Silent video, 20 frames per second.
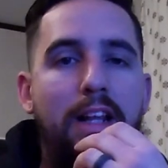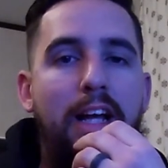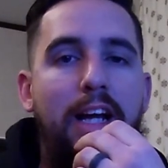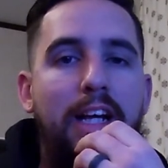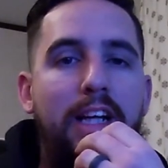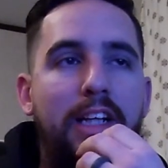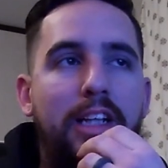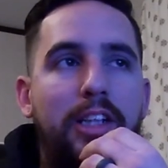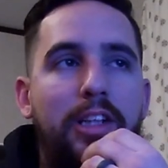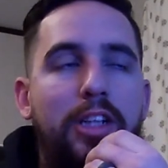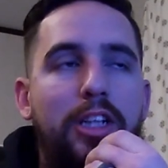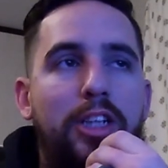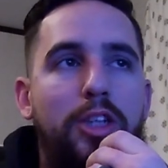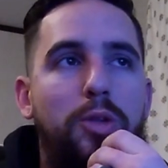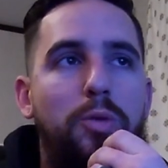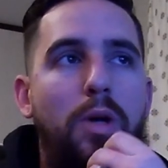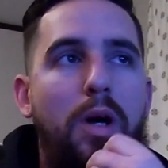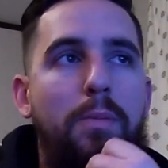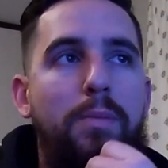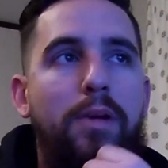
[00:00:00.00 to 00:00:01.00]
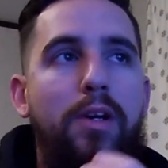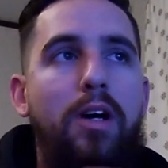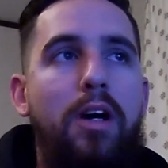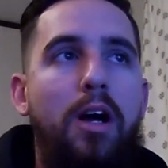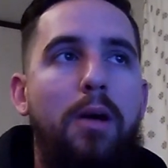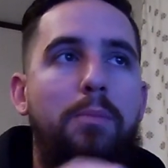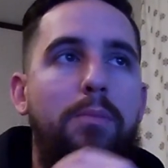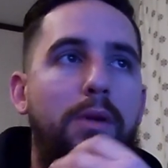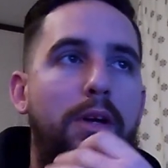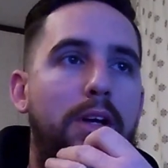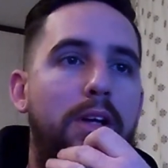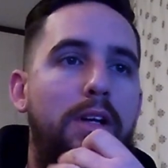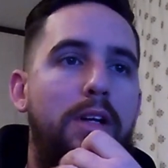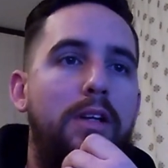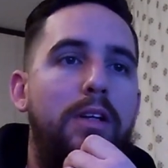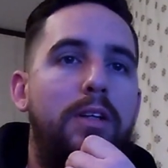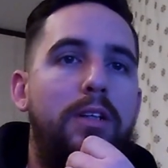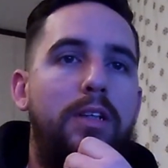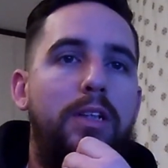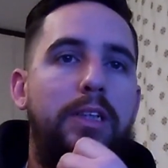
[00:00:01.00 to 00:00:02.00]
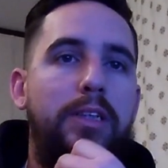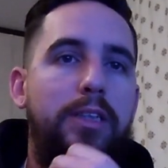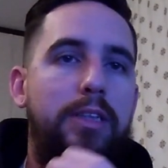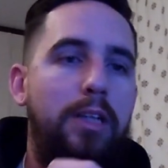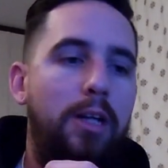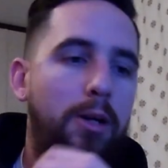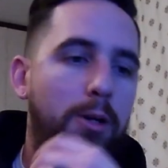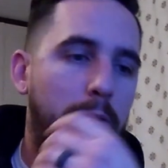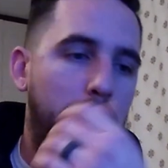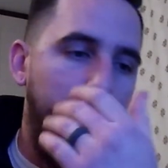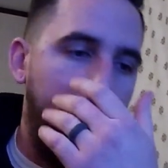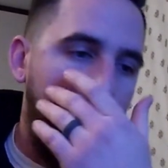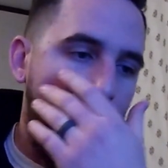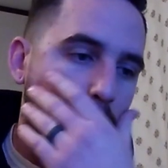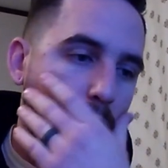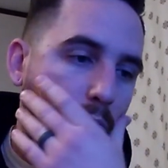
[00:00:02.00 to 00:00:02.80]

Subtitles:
Like, you can swap it up, and so